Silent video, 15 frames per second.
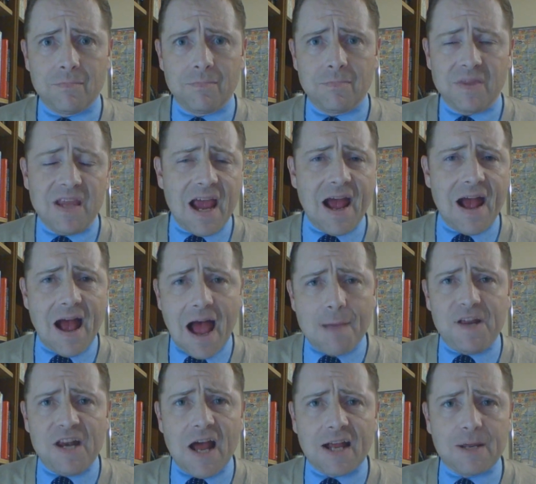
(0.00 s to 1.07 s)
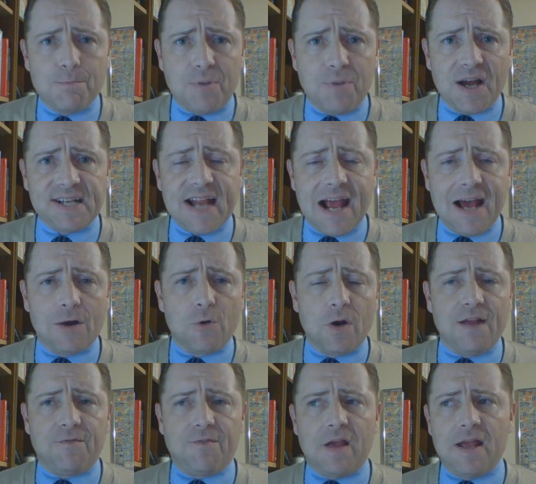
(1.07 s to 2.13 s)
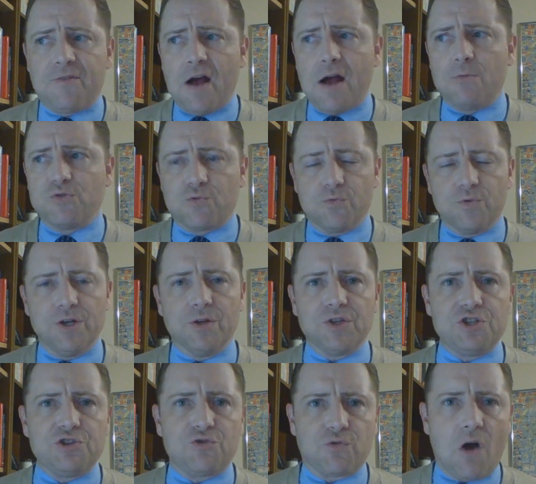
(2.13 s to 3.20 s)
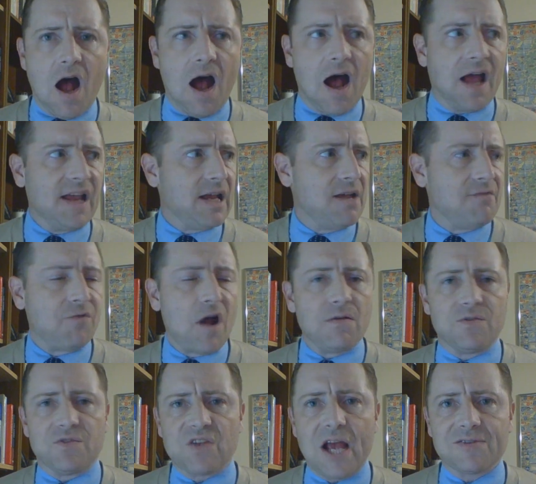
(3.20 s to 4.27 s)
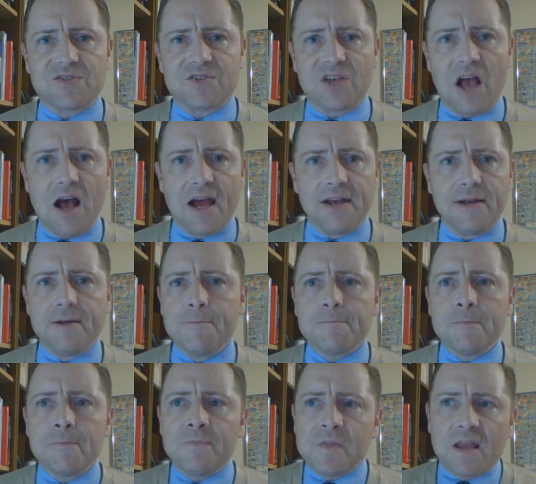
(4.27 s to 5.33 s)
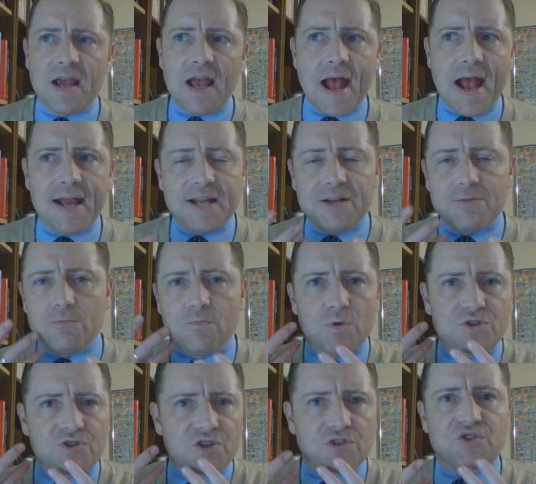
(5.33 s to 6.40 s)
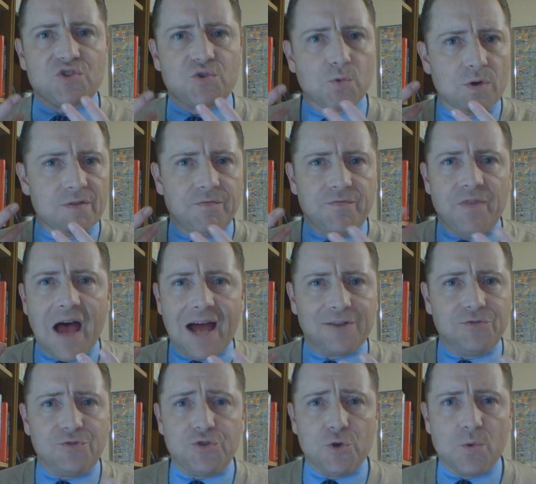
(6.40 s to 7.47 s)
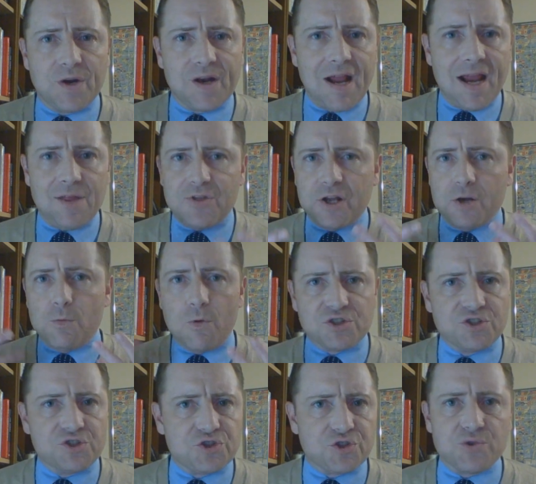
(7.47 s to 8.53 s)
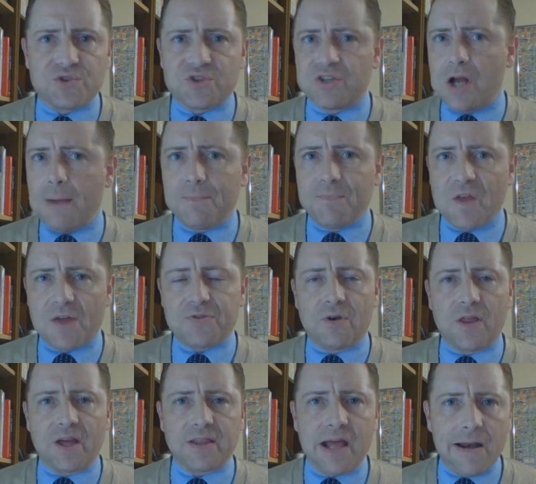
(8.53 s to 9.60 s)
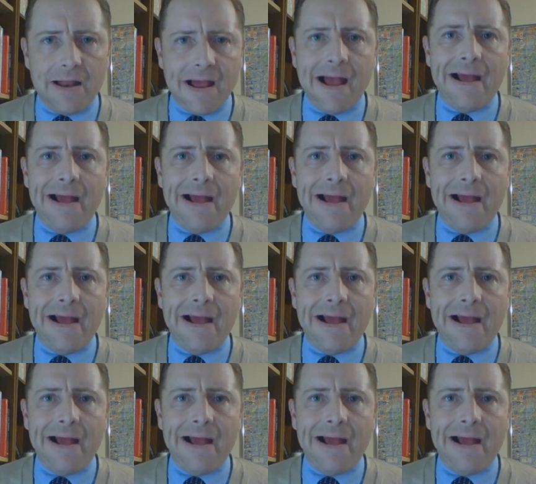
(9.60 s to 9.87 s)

Yeah, I mean, I can bite down on If, if I was really dry, if I was outside, and it was just sort of not doing anything, it wasn't juicing up, nothing like that,